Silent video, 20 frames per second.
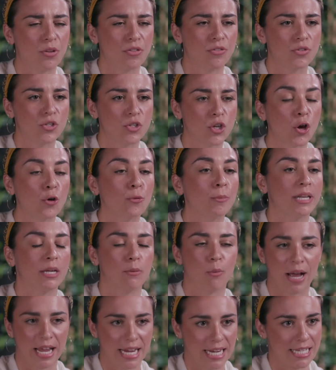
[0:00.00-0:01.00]
with so many
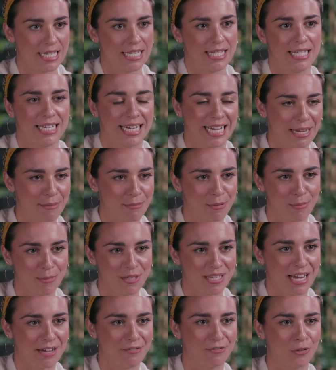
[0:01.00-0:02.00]
ways to keep them
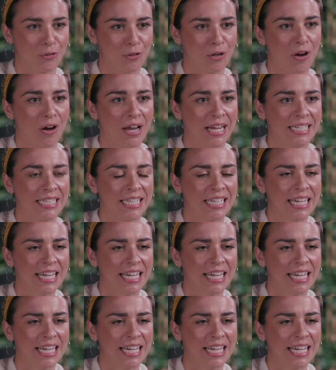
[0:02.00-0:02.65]
safe online,